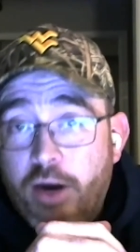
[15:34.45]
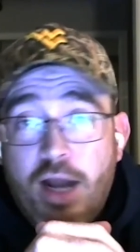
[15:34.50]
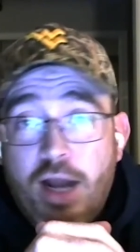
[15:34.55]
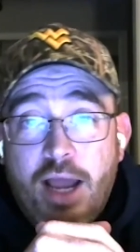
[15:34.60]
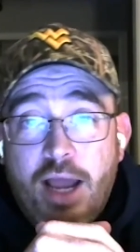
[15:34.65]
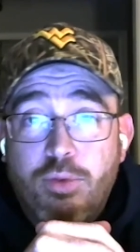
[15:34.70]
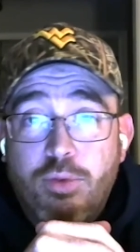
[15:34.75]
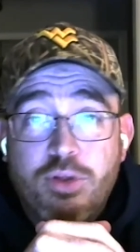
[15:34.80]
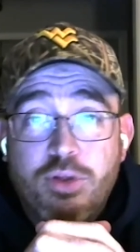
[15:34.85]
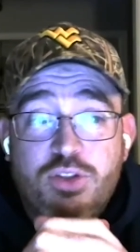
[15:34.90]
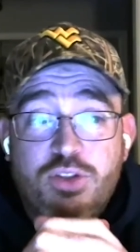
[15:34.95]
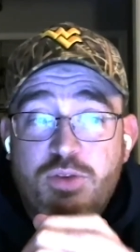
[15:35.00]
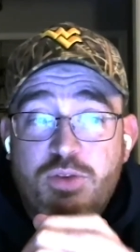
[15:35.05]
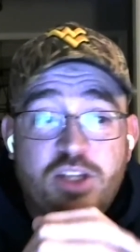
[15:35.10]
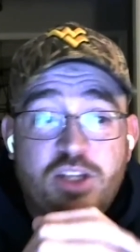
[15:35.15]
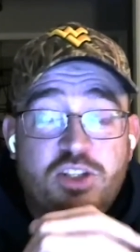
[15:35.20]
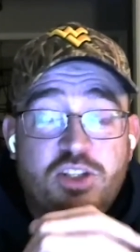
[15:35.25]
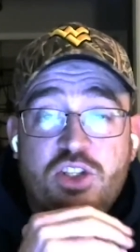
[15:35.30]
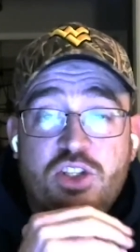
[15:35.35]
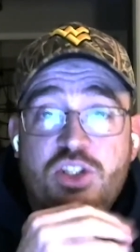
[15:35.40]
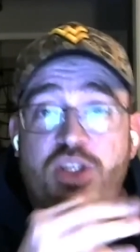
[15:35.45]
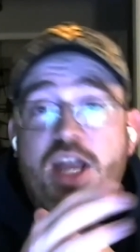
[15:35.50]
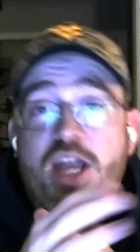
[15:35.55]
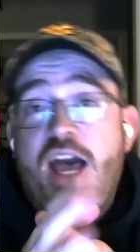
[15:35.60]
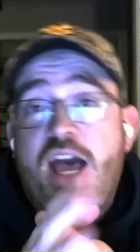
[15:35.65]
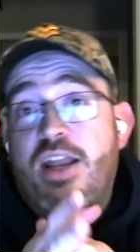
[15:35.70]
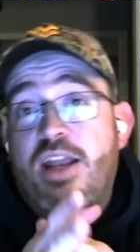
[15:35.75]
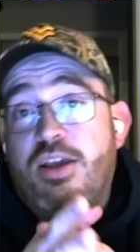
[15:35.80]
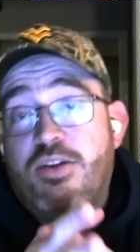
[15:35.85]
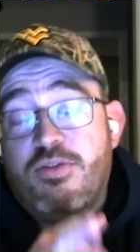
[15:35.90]
I was
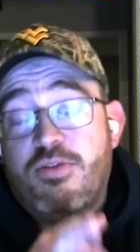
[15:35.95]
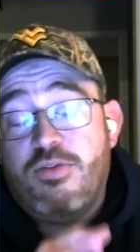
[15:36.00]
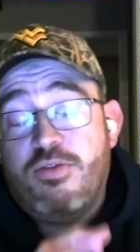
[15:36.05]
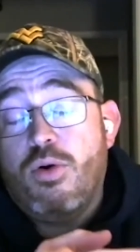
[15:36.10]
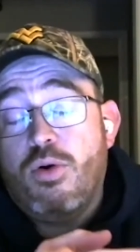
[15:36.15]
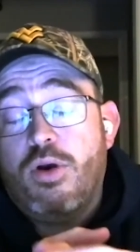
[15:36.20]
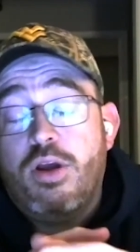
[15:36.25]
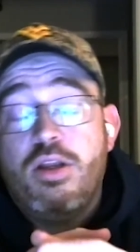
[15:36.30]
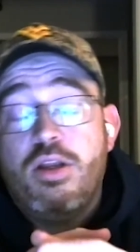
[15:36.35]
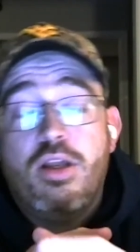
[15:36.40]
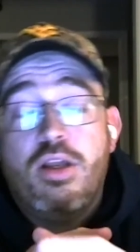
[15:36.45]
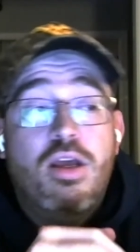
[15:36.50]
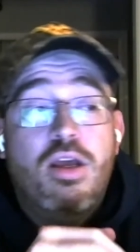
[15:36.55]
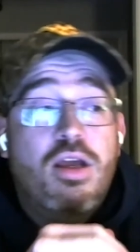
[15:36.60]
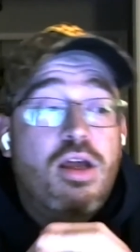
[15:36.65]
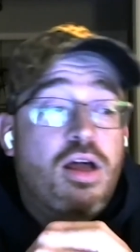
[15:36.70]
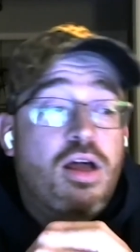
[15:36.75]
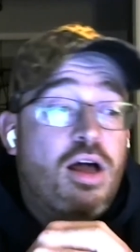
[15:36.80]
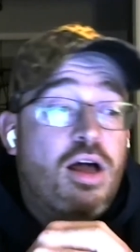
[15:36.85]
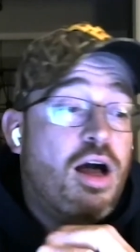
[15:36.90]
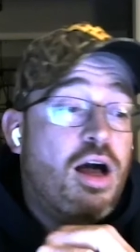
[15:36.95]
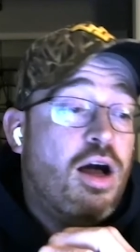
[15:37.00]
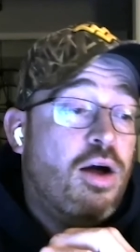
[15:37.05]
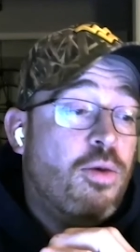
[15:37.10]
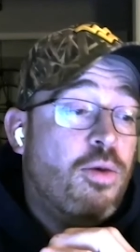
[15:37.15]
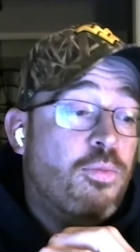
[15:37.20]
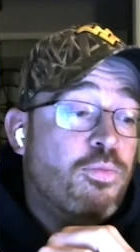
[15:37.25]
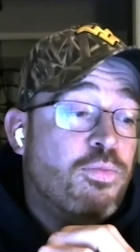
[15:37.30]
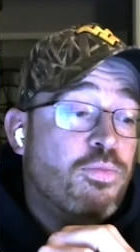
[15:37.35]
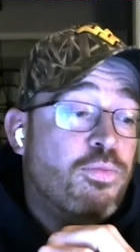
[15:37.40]
ecstatic for it
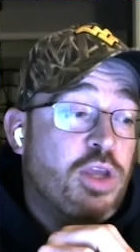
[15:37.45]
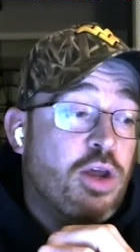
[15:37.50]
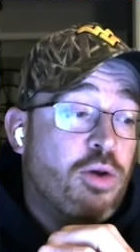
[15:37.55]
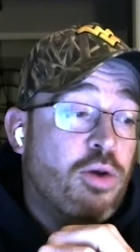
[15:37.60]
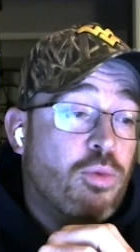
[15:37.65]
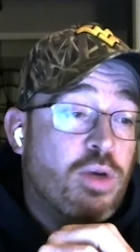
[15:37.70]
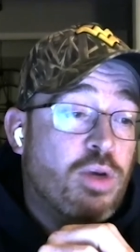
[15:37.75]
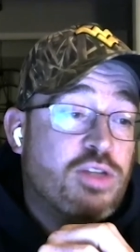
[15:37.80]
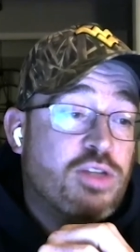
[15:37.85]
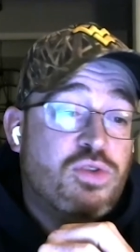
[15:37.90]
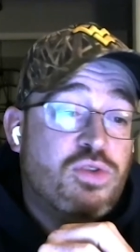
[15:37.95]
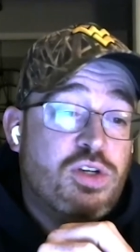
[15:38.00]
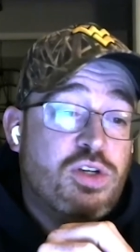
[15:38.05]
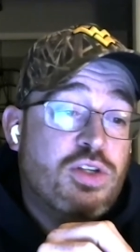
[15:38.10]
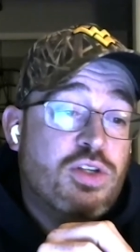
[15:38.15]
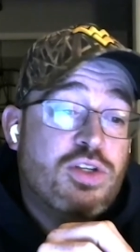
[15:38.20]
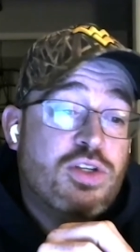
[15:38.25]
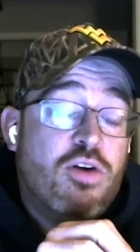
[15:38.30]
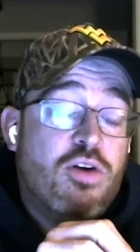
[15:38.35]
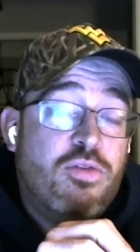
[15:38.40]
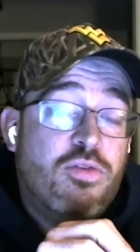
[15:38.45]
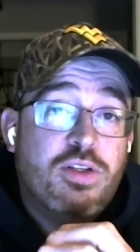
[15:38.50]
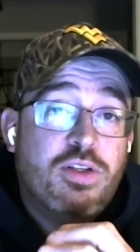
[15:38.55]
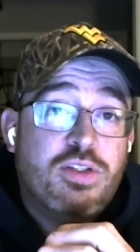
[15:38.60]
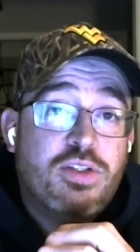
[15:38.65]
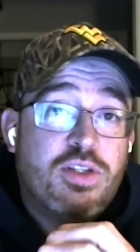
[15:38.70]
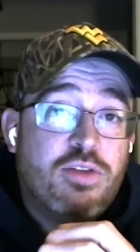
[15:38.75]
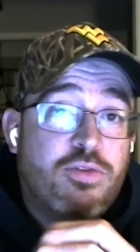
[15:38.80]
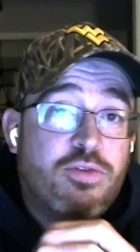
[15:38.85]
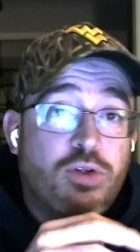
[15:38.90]
um, you know, West Virginia's offense
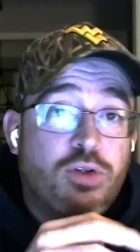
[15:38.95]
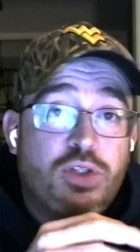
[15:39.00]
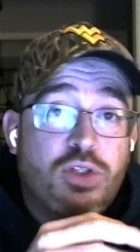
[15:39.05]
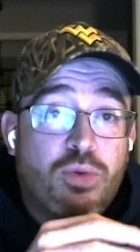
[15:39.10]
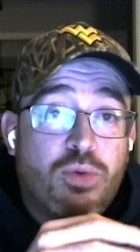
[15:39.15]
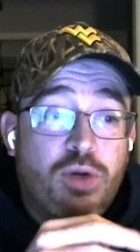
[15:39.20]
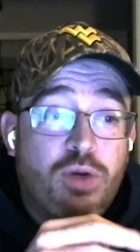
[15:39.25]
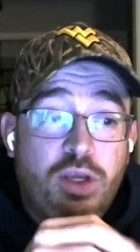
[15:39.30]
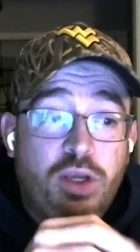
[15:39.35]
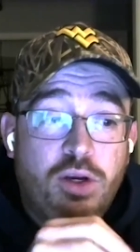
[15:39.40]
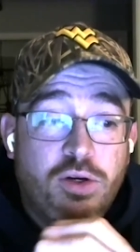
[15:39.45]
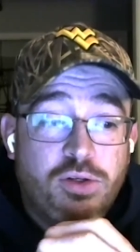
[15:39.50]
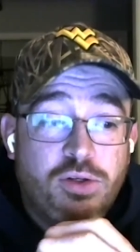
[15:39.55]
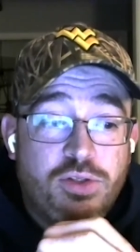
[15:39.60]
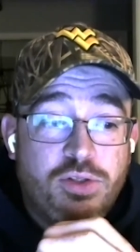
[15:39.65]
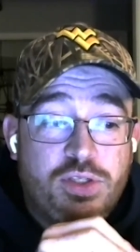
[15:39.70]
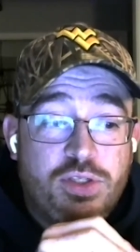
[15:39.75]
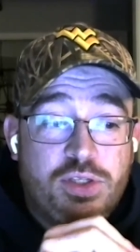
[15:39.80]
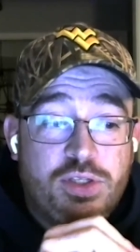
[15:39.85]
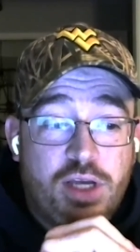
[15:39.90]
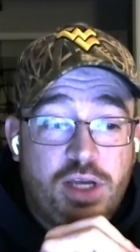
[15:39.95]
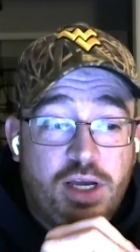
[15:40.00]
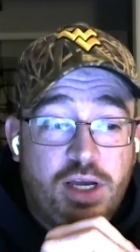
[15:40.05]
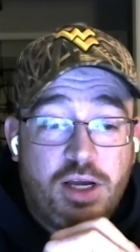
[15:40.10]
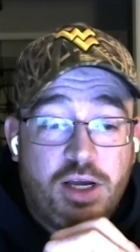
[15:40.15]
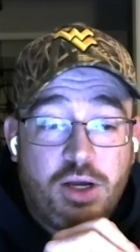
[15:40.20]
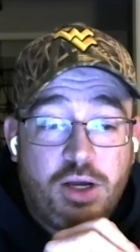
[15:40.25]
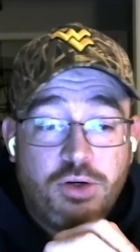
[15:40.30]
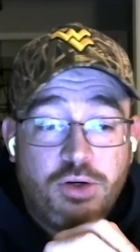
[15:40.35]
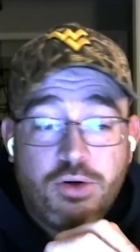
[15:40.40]
the first three years
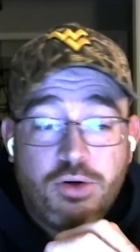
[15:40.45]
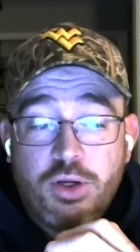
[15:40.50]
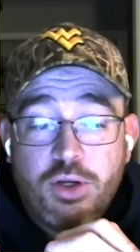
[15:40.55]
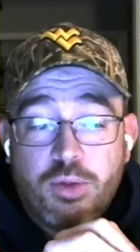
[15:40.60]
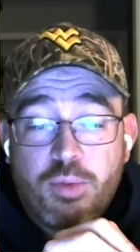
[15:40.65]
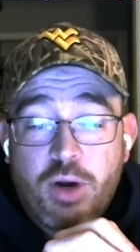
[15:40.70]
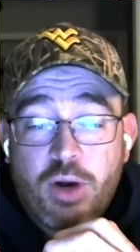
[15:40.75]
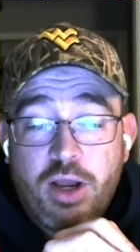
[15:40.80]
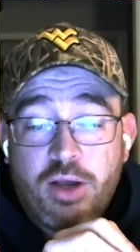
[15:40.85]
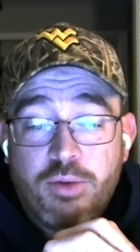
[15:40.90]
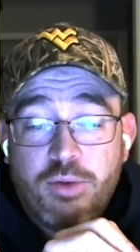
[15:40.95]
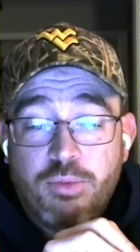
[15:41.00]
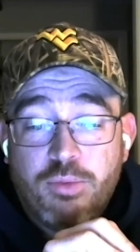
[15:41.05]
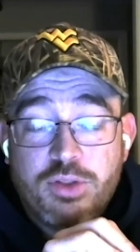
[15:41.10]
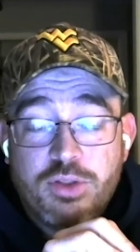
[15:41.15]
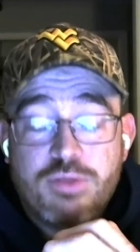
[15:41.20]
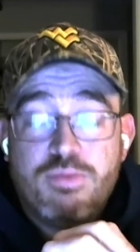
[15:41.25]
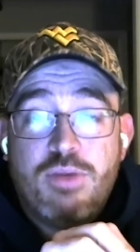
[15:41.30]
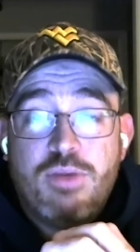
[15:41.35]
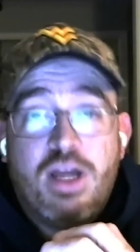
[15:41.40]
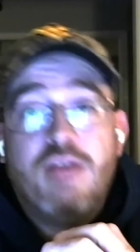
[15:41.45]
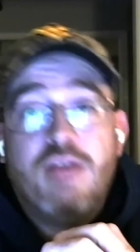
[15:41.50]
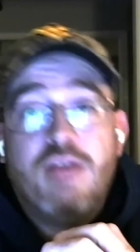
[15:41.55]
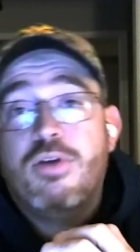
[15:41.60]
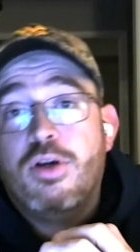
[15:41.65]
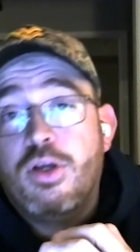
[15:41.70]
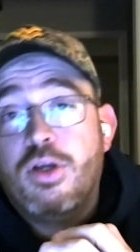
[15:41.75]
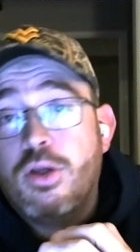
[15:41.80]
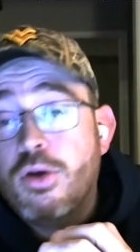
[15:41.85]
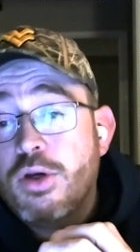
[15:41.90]
uh, under Neal Brown was not
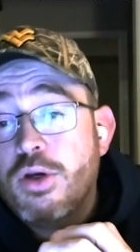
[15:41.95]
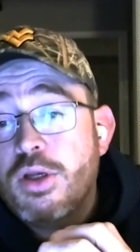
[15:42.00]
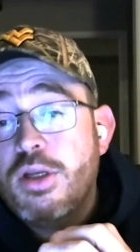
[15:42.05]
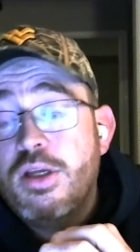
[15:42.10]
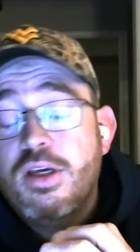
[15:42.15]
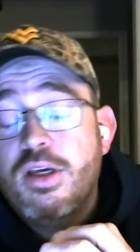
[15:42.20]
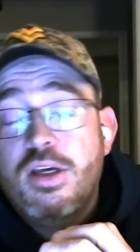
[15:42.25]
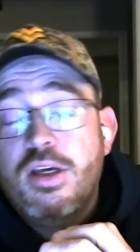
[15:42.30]
very good.